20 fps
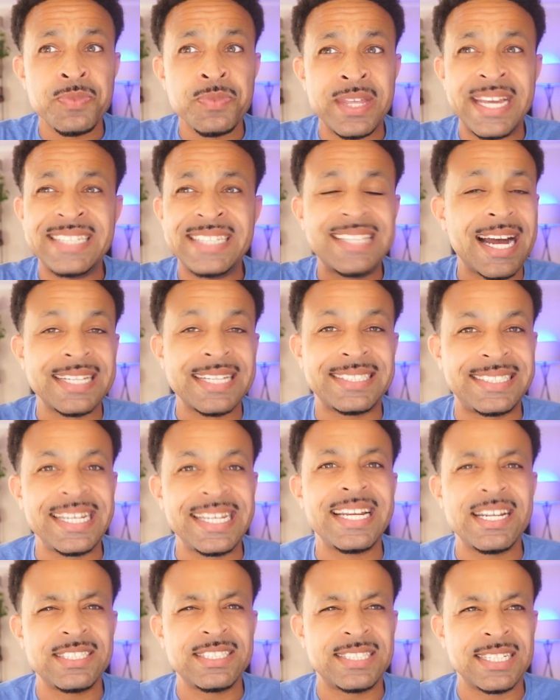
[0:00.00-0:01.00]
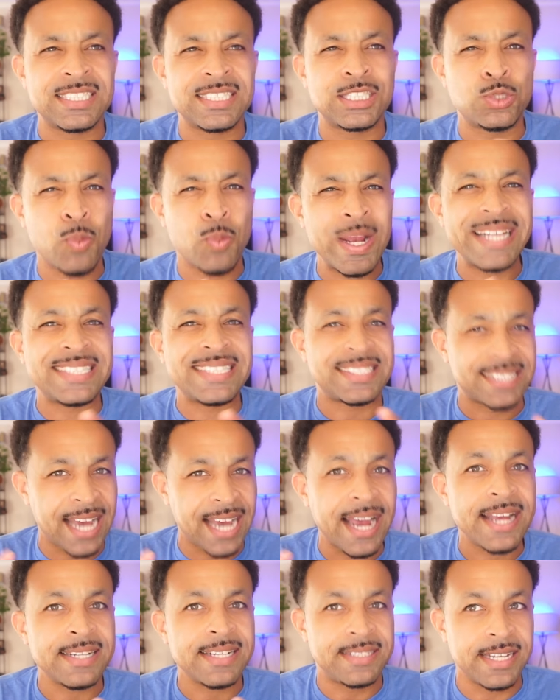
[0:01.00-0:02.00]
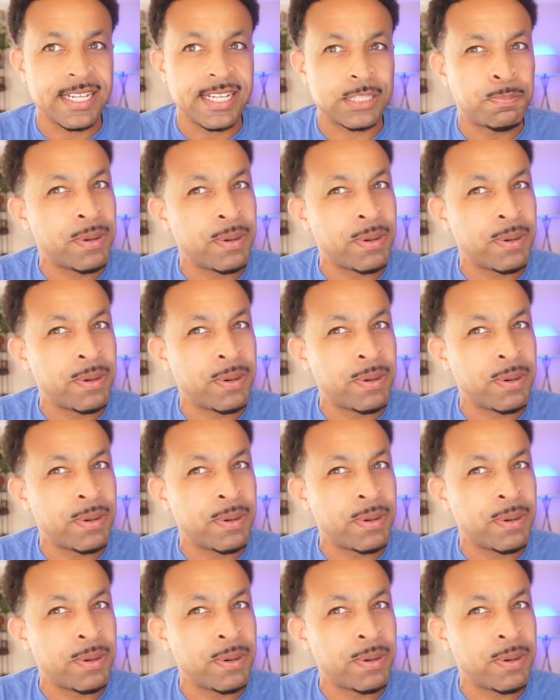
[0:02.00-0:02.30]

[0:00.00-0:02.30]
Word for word: not seen as a sweet scientist,